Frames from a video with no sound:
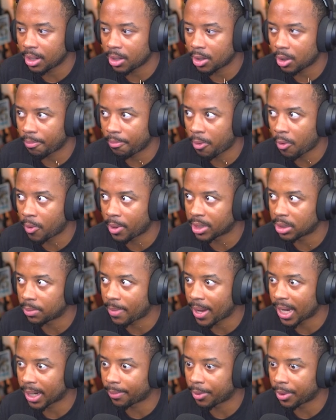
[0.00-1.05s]
points
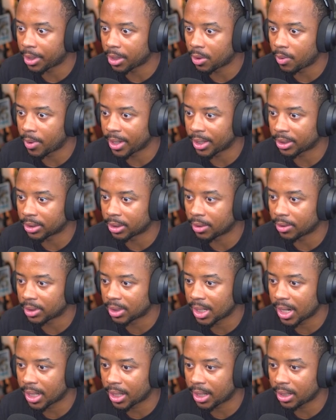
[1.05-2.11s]
back pretty quick, so it's
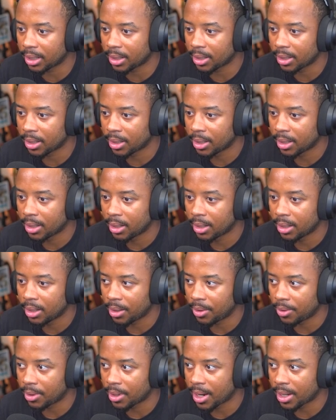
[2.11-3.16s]
not like,
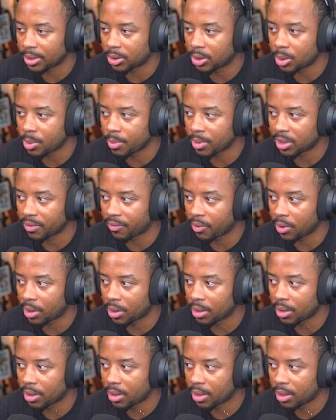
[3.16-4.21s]
you know, you're not in too much of a
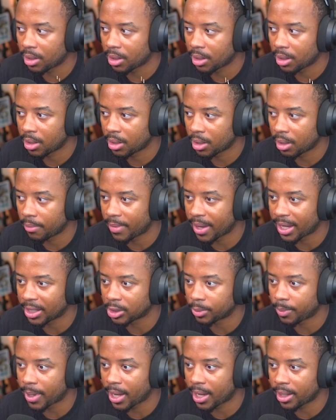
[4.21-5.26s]
bad
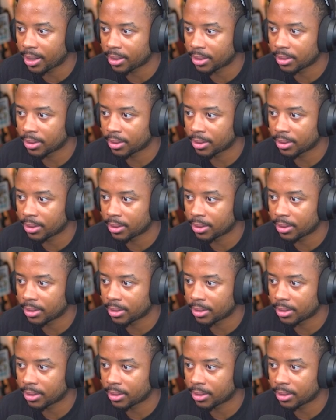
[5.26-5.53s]
spot.